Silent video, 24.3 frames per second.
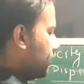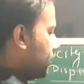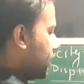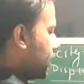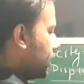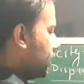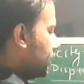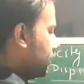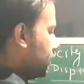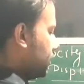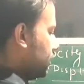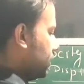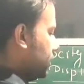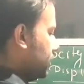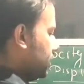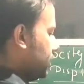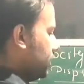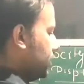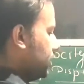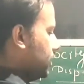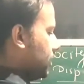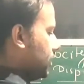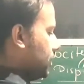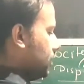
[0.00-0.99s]
but,
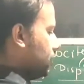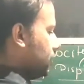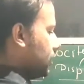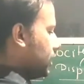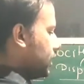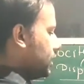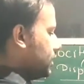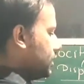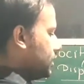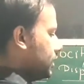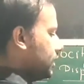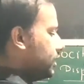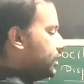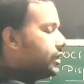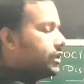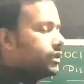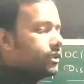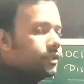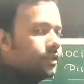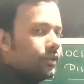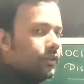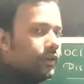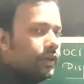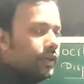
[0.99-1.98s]
you can see it is
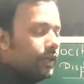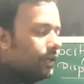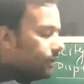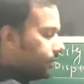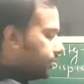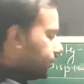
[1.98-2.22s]
3,